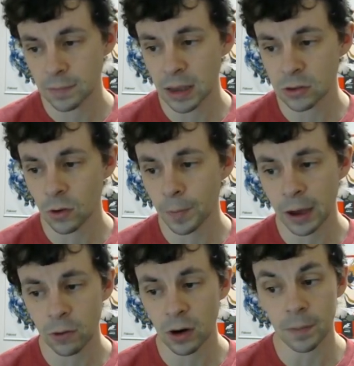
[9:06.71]
magical
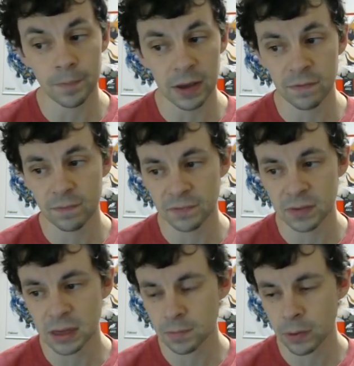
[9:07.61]
power up by
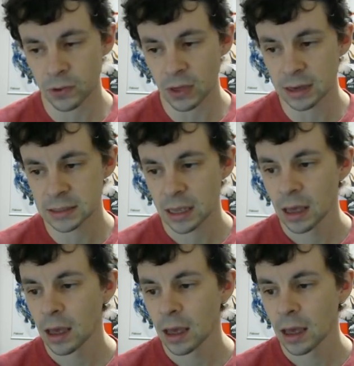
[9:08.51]
15%,